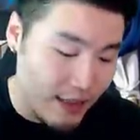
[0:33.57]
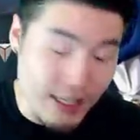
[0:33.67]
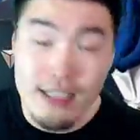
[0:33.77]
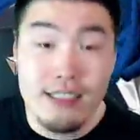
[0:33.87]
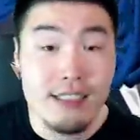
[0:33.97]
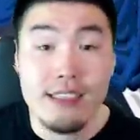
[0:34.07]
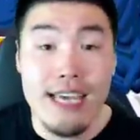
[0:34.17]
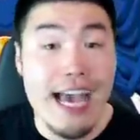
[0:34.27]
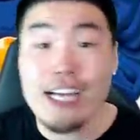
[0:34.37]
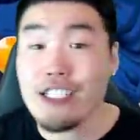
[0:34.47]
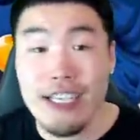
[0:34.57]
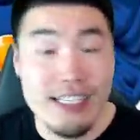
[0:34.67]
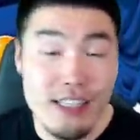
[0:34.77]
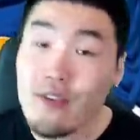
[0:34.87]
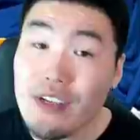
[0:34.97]
this actually
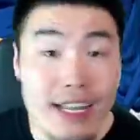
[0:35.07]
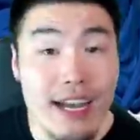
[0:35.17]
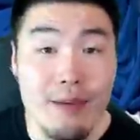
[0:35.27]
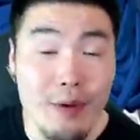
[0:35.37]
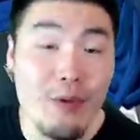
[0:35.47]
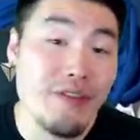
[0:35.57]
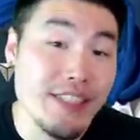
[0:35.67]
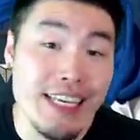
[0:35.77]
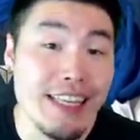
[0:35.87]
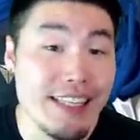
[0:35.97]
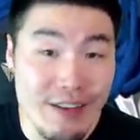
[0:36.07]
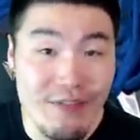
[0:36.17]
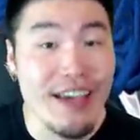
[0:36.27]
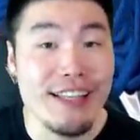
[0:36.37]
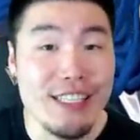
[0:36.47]
isn't the first time we've seen this
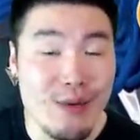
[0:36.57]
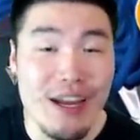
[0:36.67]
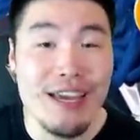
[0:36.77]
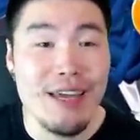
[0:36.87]
event, right?